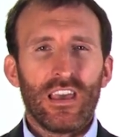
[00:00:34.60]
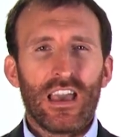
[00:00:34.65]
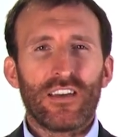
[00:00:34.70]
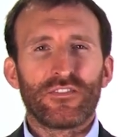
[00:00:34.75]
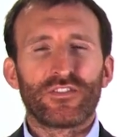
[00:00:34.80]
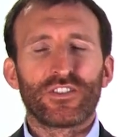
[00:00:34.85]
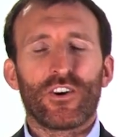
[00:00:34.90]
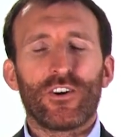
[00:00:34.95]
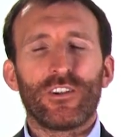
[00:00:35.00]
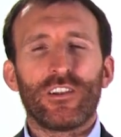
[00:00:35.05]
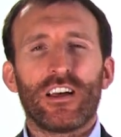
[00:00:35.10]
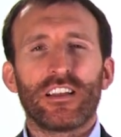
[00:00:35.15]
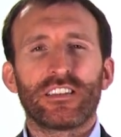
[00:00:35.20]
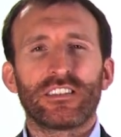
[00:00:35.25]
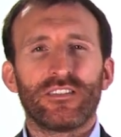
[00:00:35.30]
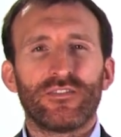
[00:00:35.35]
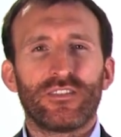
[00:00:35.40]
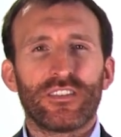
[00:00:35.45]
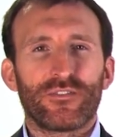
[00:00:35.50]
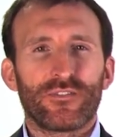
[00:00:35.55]
have taught
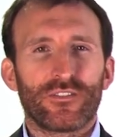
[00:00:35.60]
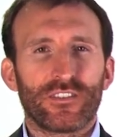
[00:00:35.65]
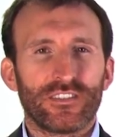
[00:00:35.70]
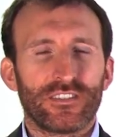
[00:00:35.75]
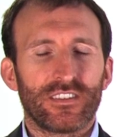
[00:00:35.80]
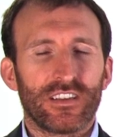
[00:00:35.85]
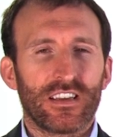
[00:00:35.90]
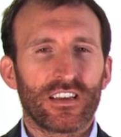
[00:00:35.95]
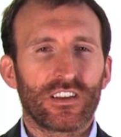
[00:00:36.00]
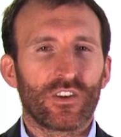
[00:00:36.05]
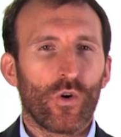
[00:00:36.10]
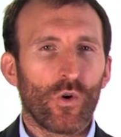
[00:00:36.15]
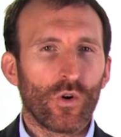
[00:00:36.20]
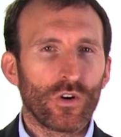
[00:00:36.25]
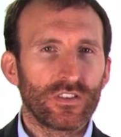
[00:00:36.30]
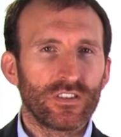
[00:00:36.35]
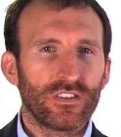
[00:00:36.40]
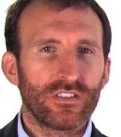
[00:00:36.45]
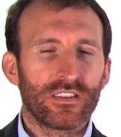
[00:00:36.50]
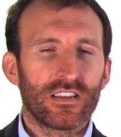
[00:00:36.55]
lots of different
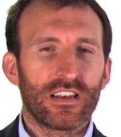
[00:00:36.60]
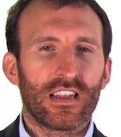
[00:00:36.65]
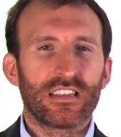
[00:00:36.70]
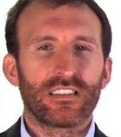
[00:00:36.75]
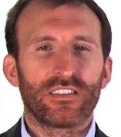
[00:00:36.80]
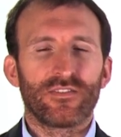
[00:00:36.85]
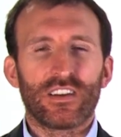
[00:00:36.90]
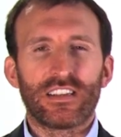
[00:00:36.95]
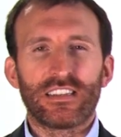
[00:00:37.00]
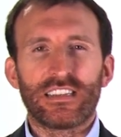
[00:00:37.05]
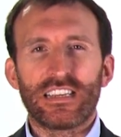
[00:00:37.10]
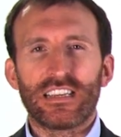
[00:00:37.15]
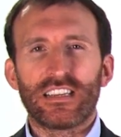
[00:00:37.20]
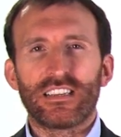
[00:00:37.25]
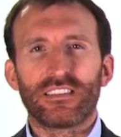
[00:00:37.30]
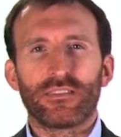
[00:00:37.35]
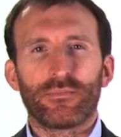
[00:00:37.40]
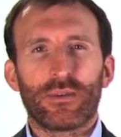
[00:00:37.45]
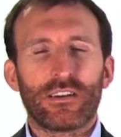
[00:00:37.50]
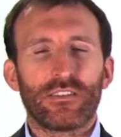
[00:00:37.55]
courses and lots of
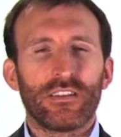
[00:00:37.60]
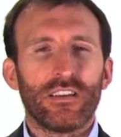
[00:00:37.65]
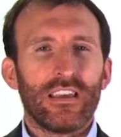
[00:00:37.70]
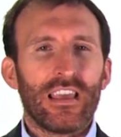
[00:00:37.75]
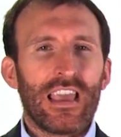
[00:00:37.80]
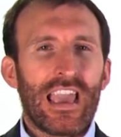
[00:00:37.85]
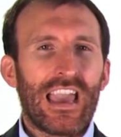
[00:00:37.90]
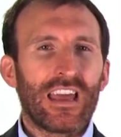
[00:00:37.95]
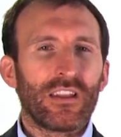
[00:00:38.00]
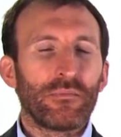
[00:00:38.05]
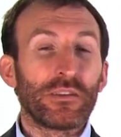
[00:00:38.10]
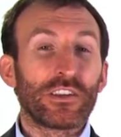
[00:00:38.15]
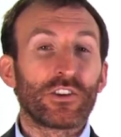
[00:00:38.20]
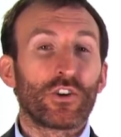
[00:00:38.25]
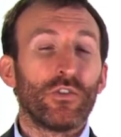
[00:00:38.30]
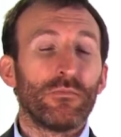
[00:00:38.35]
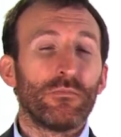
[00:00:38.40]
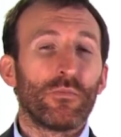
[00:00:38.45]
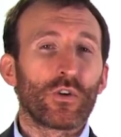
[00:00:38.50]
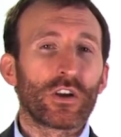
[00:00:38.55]
ideas about how to
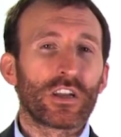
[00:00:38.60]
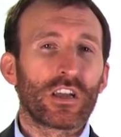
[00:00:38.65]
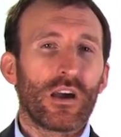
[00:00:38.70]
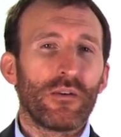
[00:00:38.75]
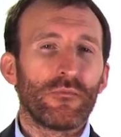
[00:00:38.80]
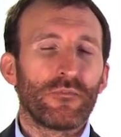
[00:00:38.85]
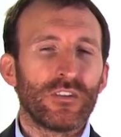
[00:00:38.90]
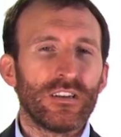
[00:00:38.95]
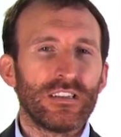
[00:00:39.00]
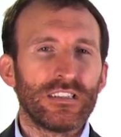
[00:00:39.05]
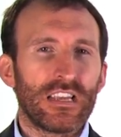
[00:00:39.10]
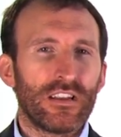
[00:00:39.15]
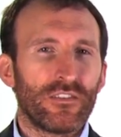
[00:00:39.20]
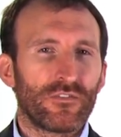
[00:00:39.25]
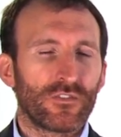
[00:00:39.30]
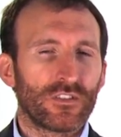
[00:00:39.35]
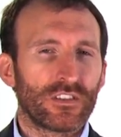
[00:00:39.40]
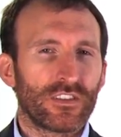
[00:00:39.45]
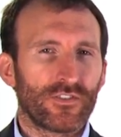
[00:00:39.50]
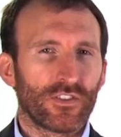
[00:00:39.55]
become more confident in
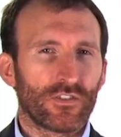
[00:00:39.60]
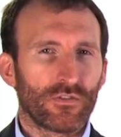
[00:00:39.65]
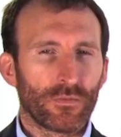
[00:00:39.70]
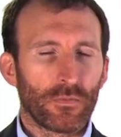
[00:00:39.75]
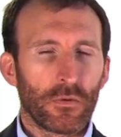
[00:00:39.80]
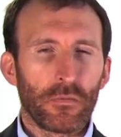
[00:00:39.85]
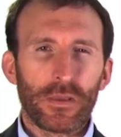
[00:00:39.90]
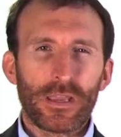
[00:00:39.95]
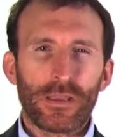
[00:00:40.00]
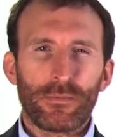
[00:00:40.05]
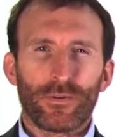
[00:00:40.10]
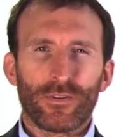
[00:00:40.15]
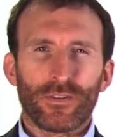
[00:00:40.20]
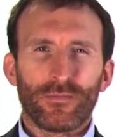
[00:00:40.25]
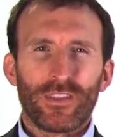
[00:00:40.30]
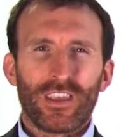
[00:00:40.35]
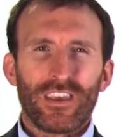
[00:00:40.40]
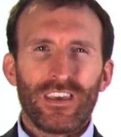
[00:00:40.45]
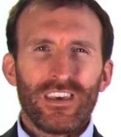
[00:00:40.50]
front of a group of people.